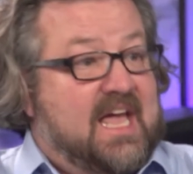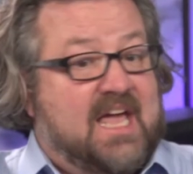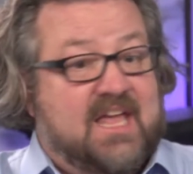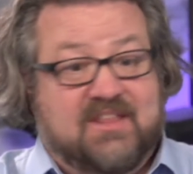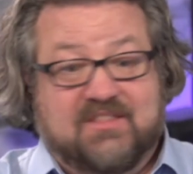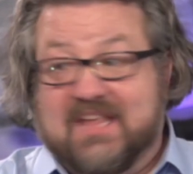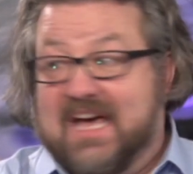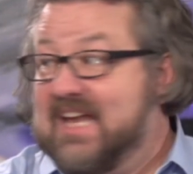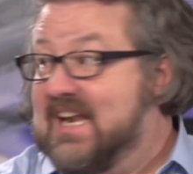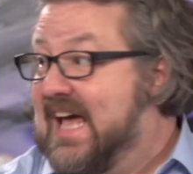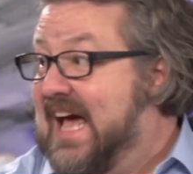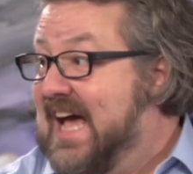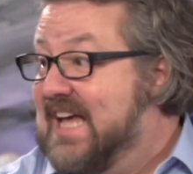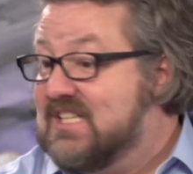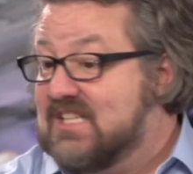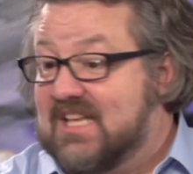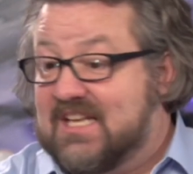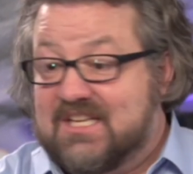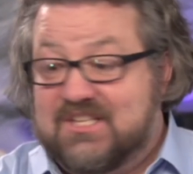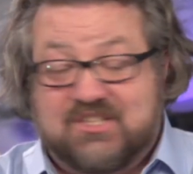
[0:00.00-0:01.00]
And that
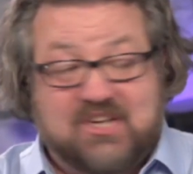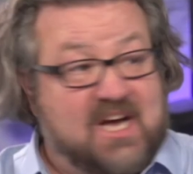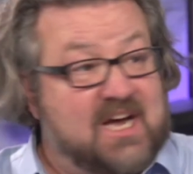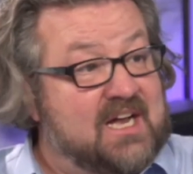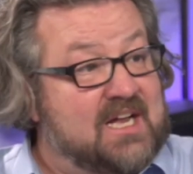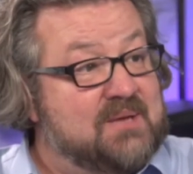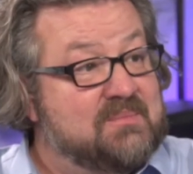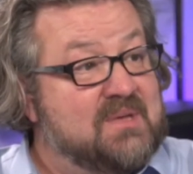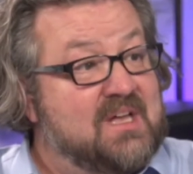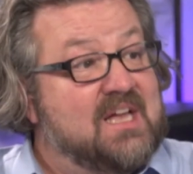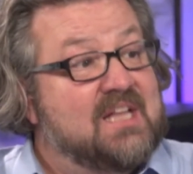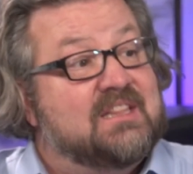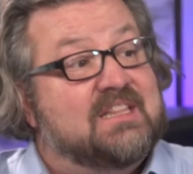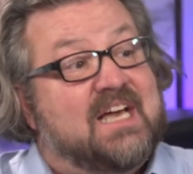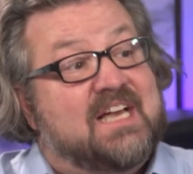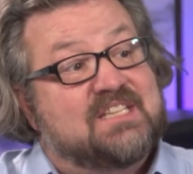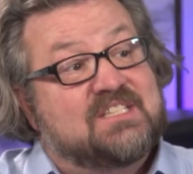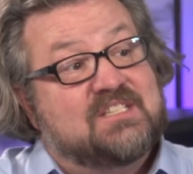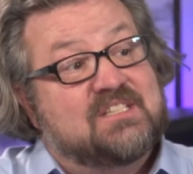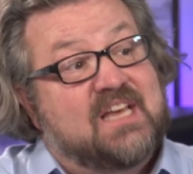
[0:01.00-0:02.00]
adds a lot of time,
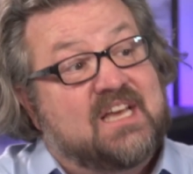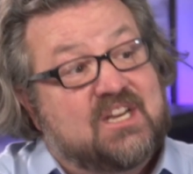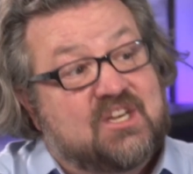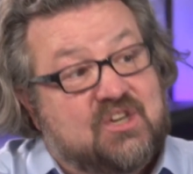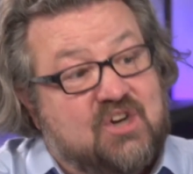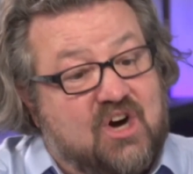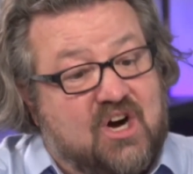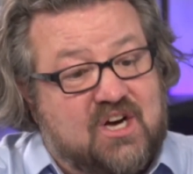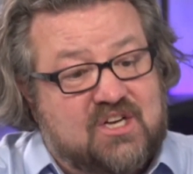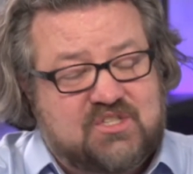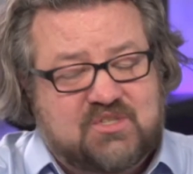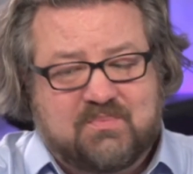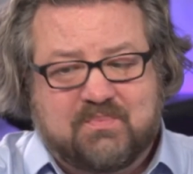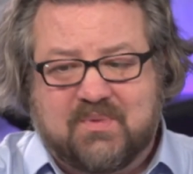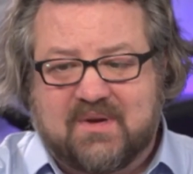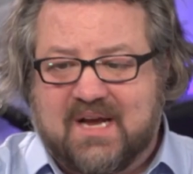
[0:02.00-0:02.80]
adds a lot of cost.